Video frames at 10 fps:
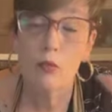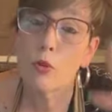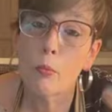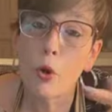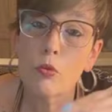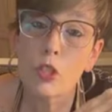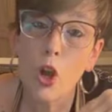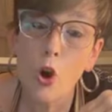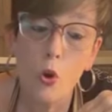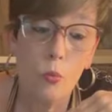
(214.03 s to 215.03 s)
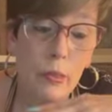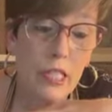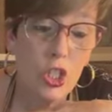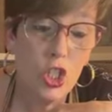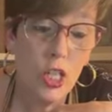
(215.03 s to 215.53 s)
And Ramon's home,
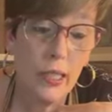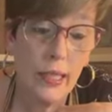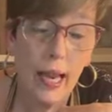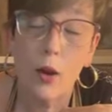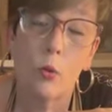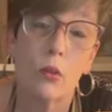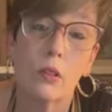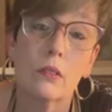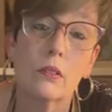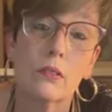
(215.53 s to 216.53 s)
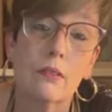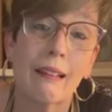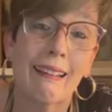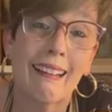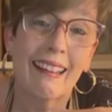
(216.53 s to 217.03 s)
but he's chilling out.
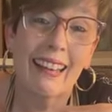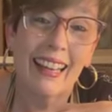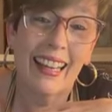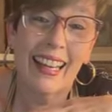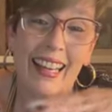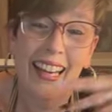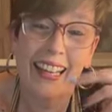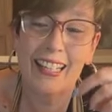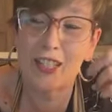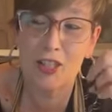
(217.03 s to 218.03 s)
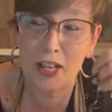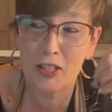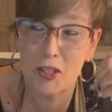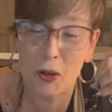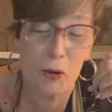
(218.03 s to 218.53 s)
And it's
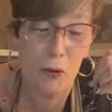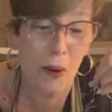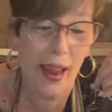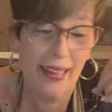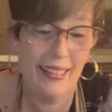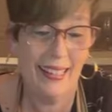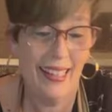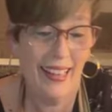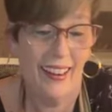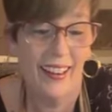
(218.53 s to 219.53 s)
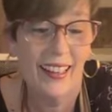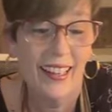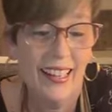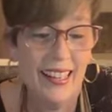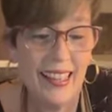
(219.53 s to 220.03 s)
just so quiet in here.
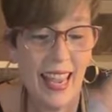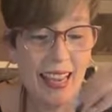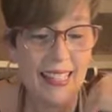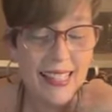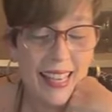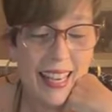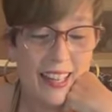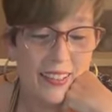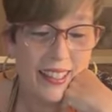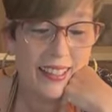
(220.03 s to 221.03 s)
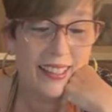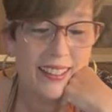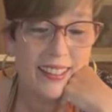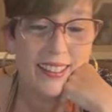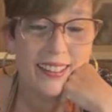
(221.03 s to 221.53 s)
Thanks, Karen.
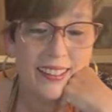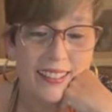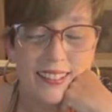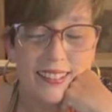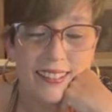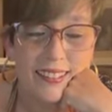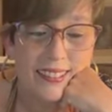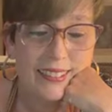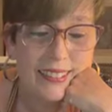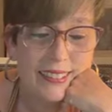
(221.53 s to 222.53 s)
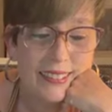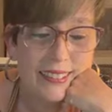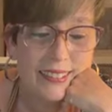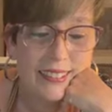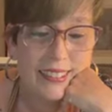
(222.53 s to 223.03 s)

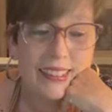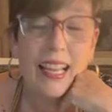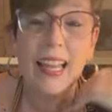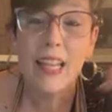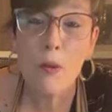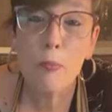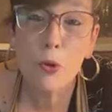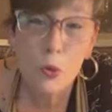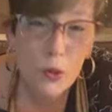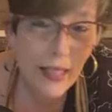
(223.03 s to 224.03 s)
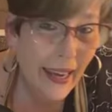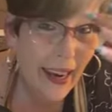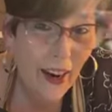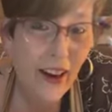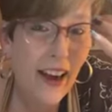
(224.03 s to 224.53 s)
I got pool
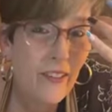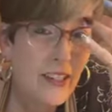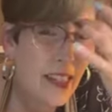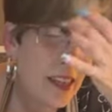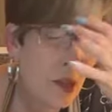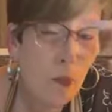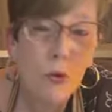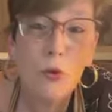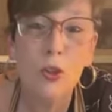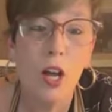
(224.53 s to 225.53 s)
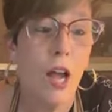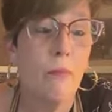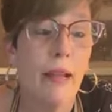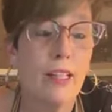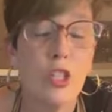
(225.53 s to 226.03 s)
here. I was in the pool
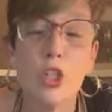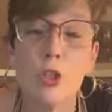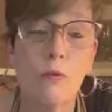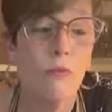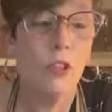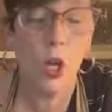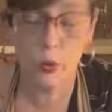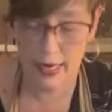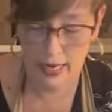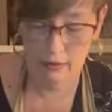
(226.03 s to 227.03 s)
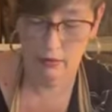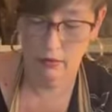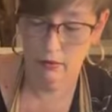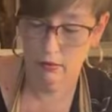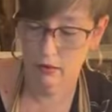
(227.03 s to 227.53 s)
on my tube floating.
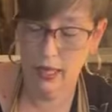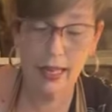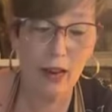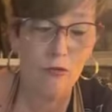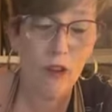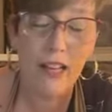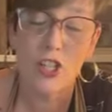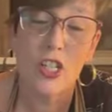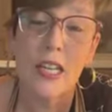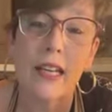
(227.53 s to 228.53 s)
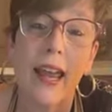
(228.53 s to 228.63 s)
And I rushed in.